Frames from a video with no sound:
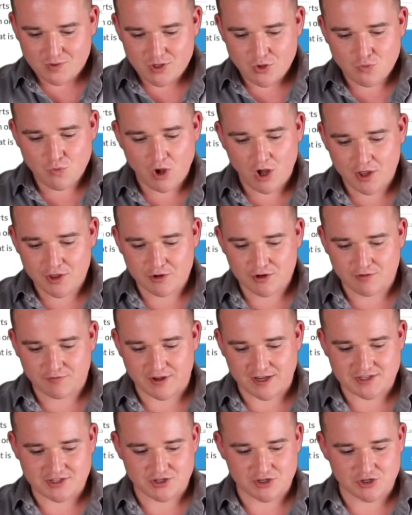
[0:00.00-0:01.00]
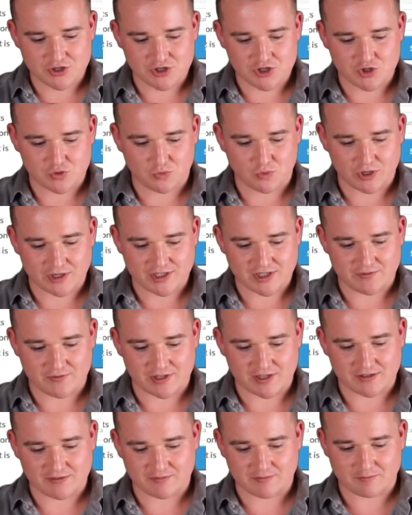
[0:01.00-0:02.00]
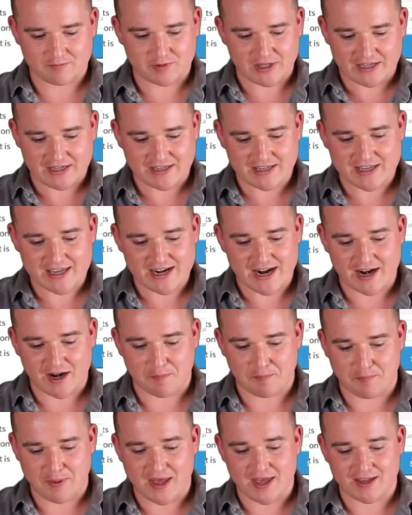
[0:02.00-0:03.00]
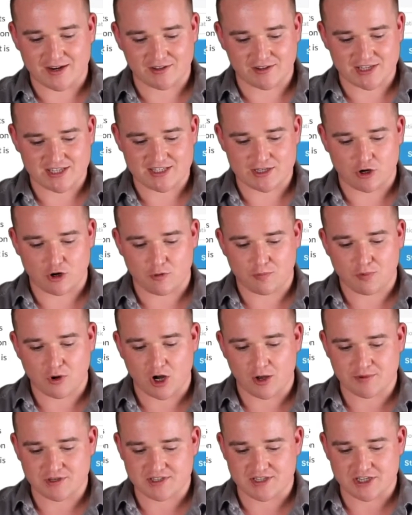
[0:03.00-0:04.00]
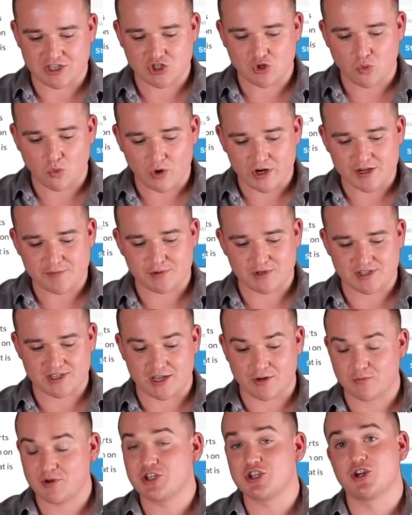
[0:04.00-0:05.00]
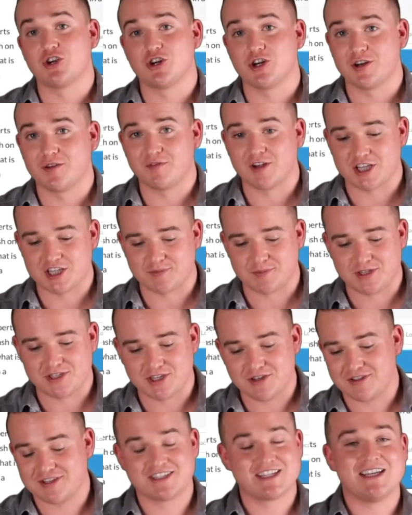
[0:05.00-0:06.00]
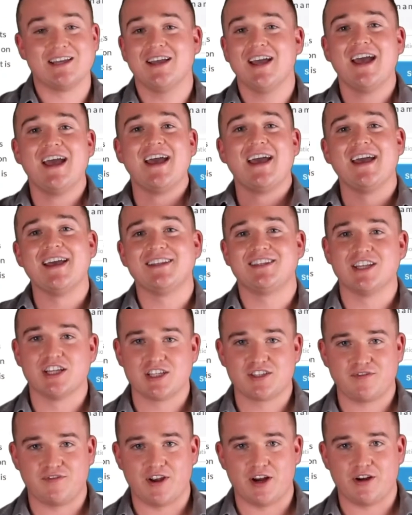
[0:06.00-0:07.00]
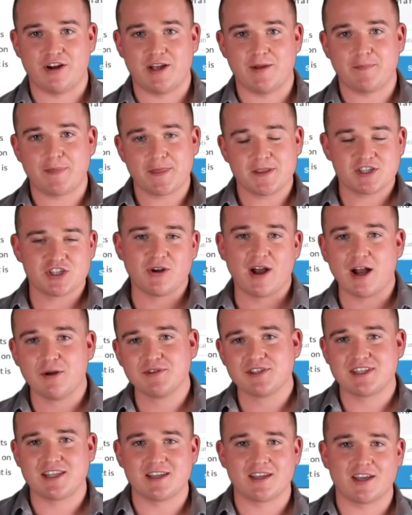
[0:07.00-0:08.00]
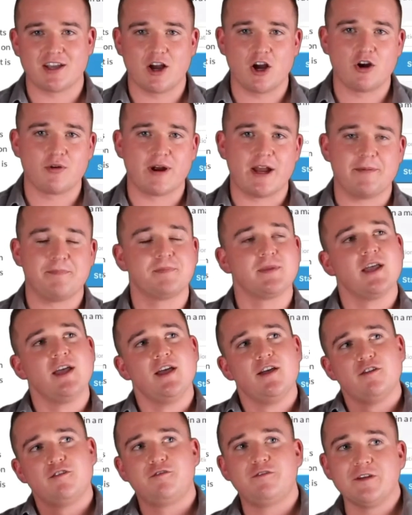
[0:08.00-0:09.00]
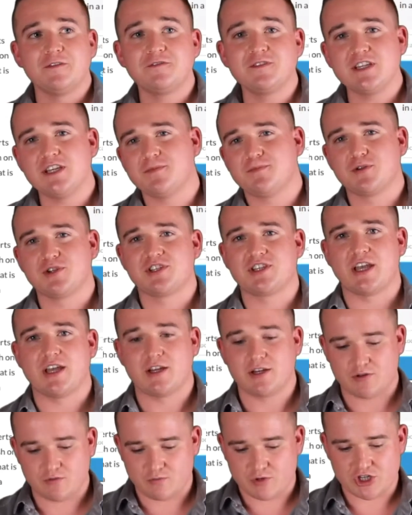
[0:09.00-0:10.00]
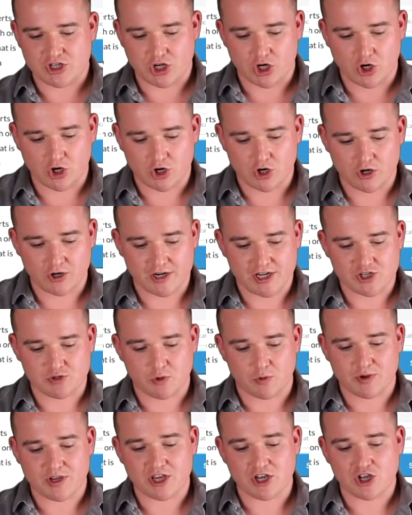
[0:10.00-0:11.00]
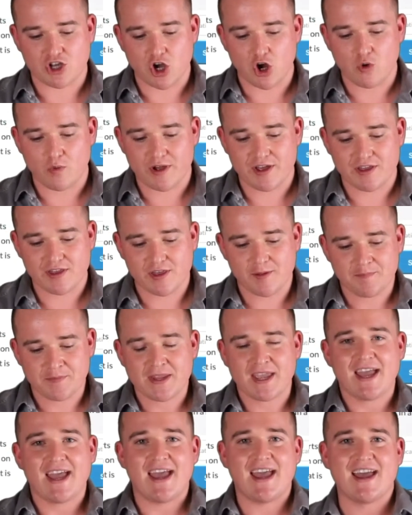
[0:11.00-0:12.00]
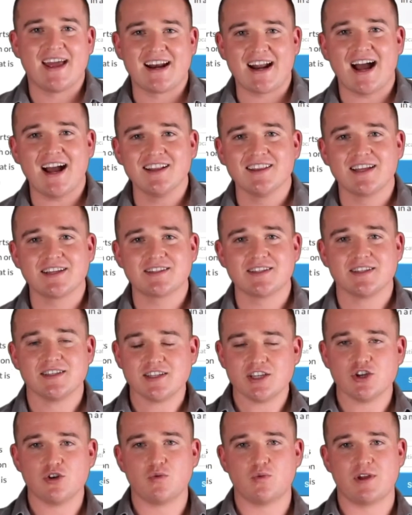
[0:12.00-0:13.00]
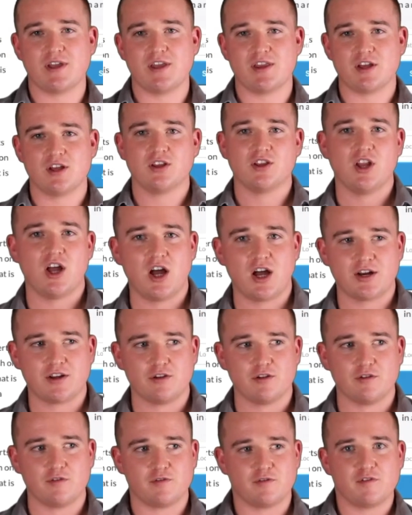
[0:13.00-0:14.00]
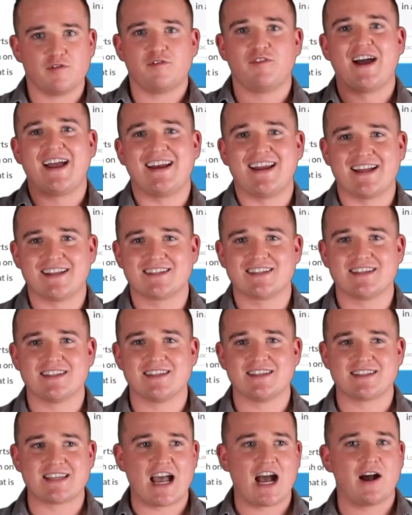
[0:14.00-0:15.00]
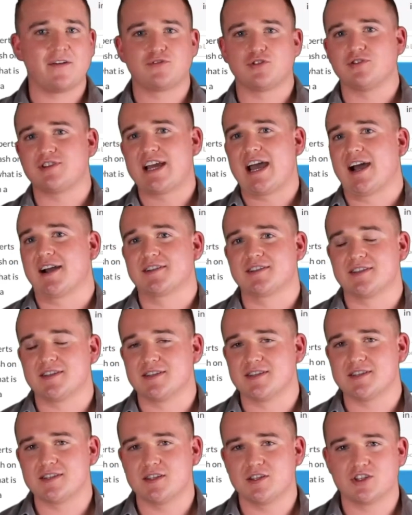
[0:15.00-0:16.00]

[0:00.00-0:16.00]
Well, other investors wouldn't even like get out of bed unless they were promised a twenty percent return on investment. So you can see it does vary. So I was thinking, all right, fifteen percent return is what we can go with. And I like to deal with a lot of finances after taxes.